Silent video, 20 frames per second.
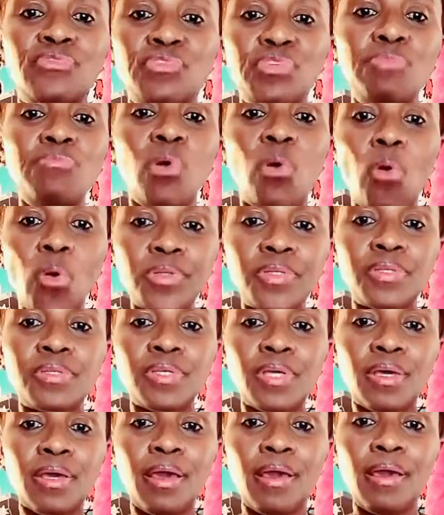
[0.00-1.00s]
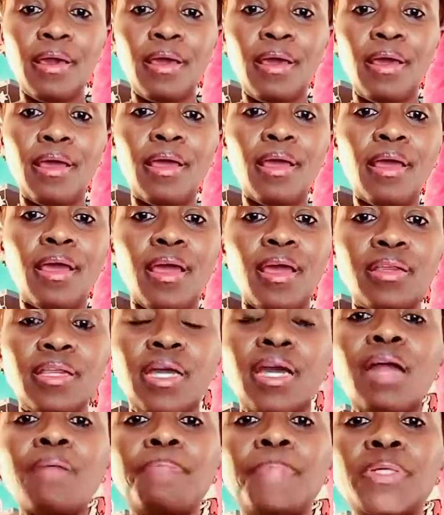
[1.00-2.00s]
remote here they
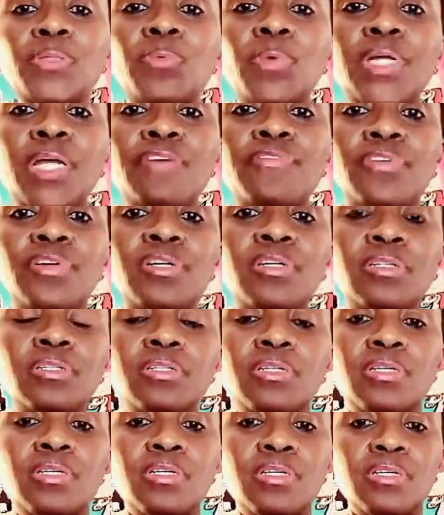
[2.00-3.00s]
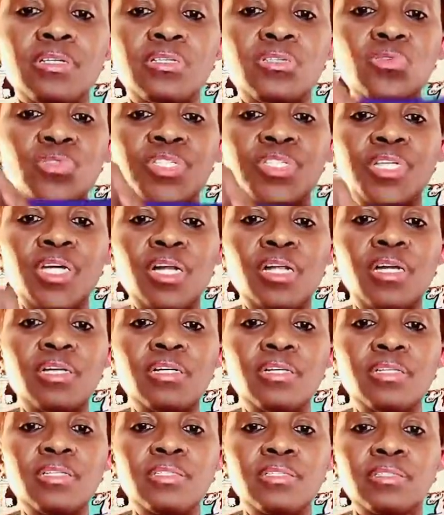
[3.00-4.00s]
can put whatever suits their
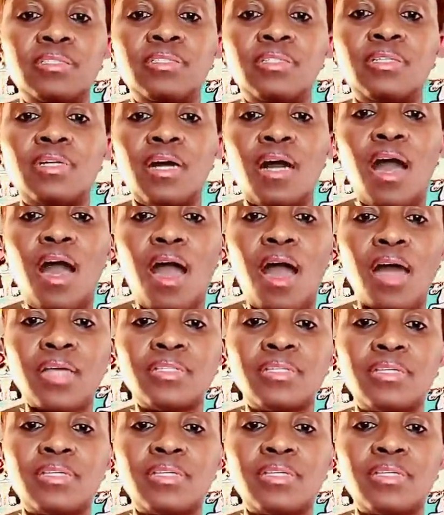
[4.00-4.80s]
little heart